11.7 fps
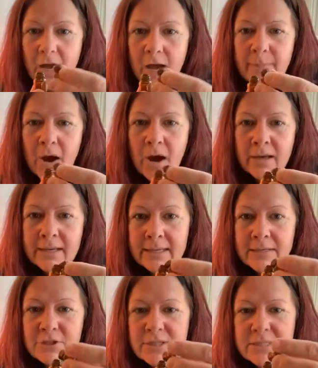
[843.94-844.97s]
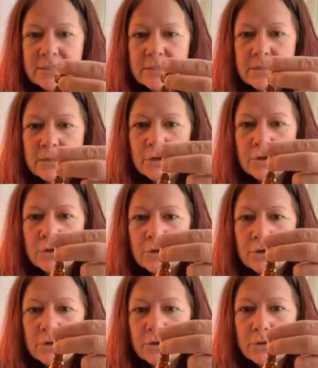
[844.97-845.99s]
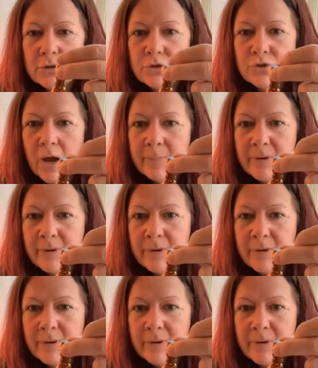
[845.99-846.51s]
top on it, just drop